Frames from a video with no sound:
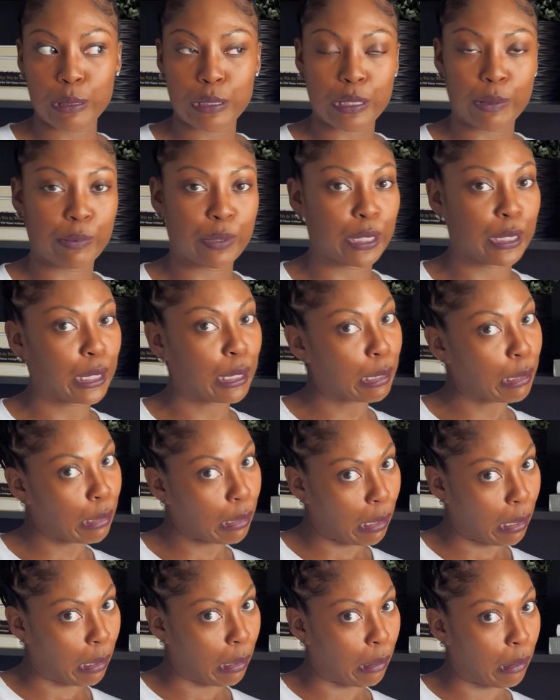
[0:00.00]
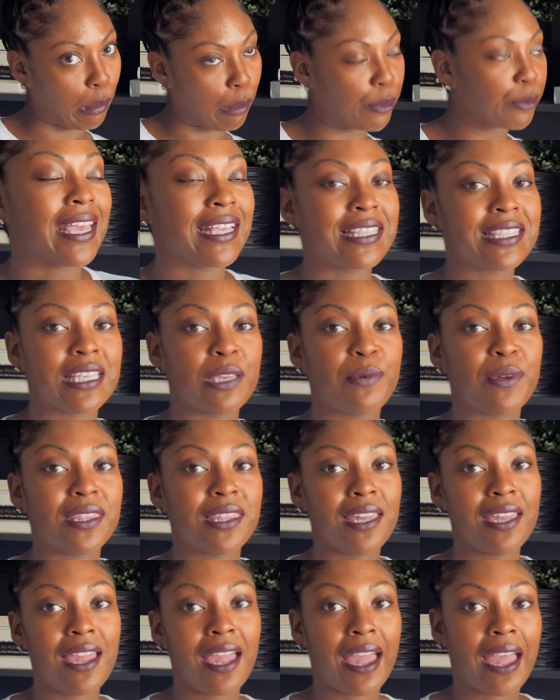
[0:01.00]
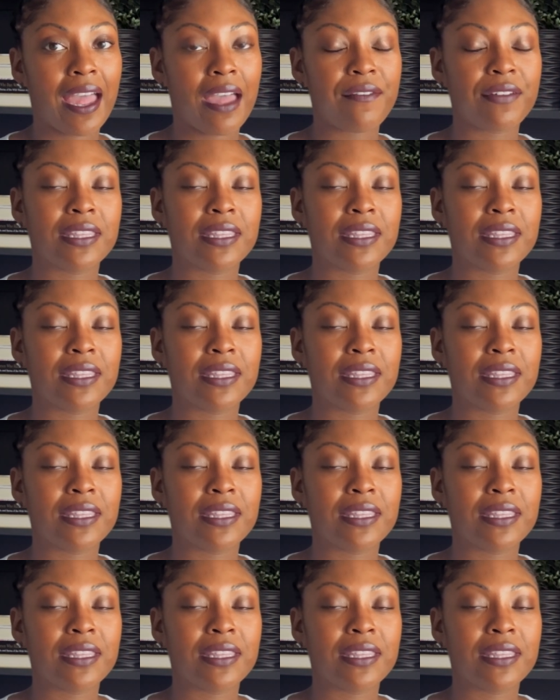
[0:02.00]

So we're gonna go and see what they have.